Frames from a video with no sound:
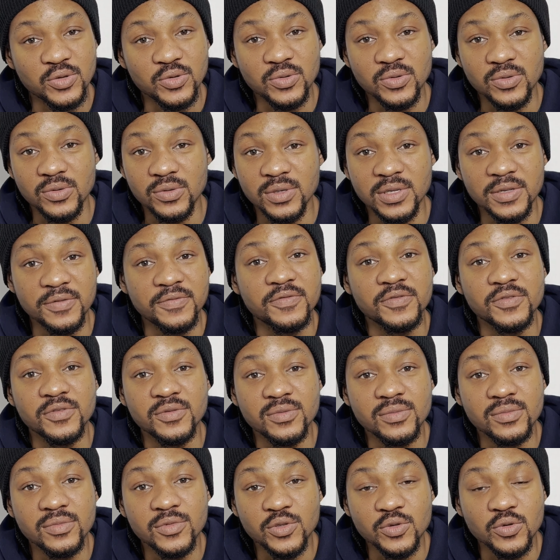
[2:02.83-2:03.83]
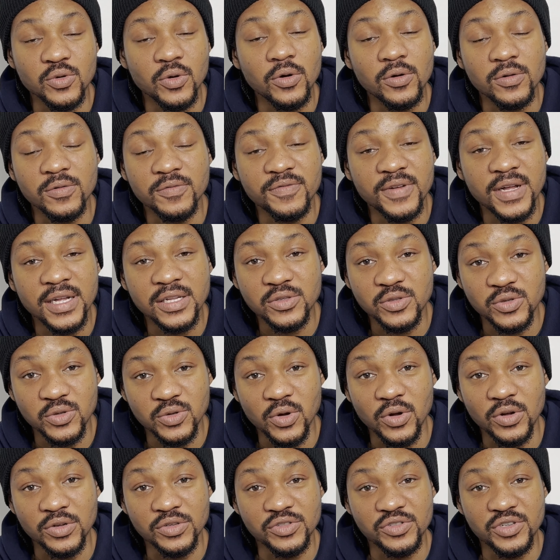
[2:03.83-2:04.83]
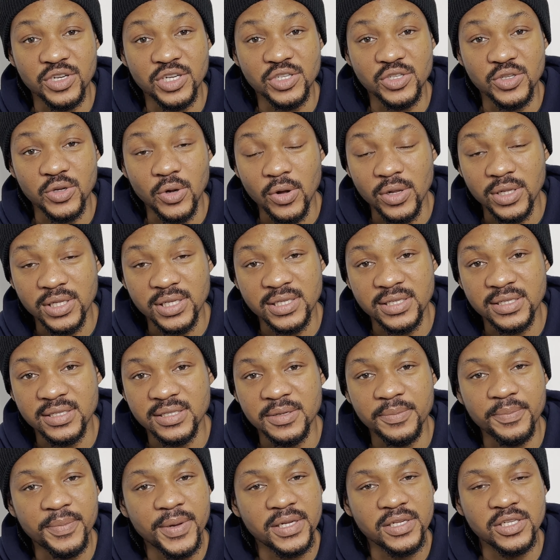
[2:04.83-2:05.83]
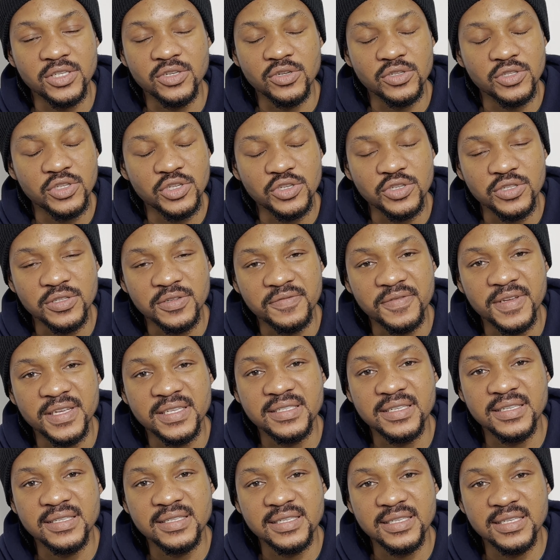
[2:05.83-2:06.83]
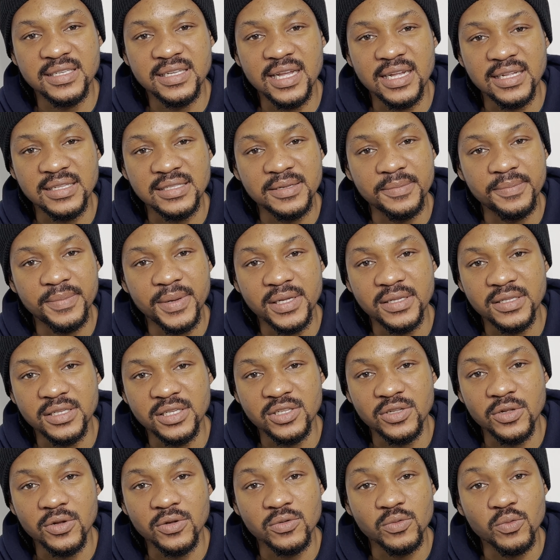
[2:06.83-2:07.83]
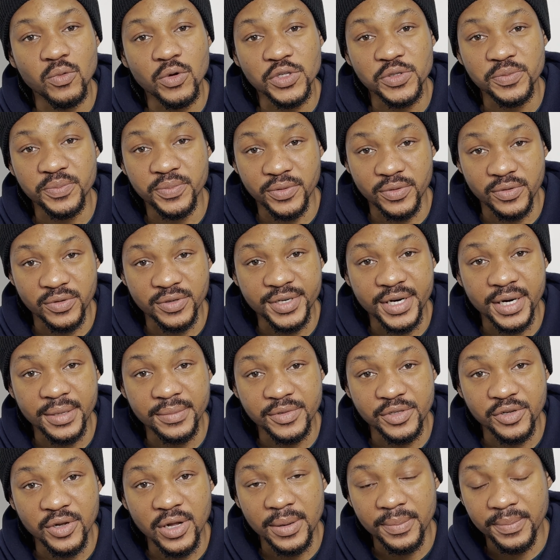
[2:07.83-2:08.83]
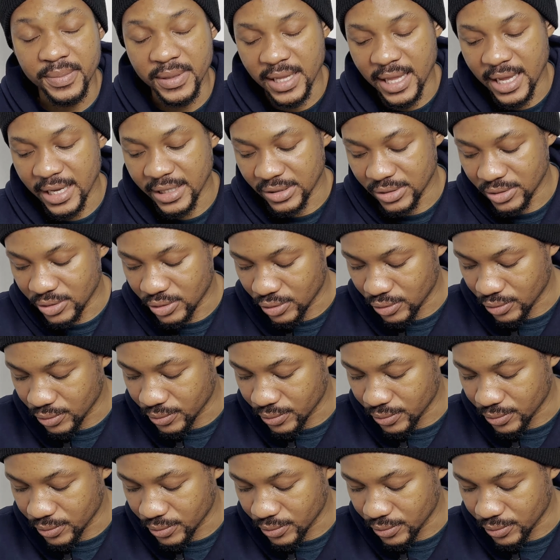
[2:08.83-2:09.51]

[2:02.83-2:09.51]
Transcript: to over $200, depending on the university and depending on what program you're applying